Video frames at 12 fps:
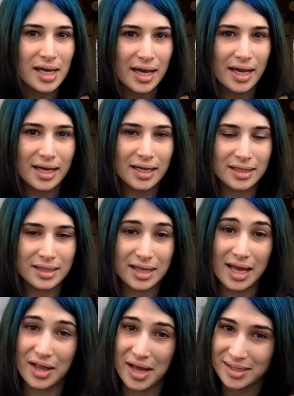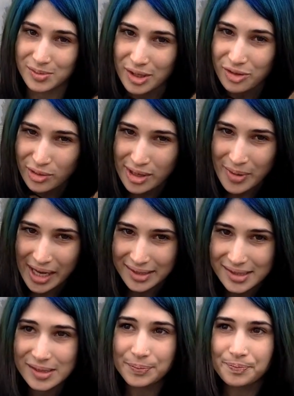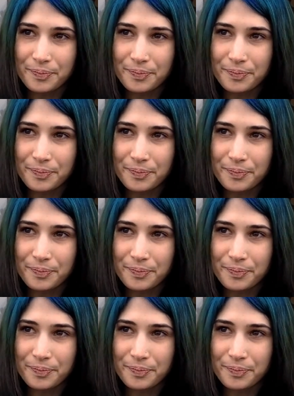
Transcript: and that lasts me 3 months.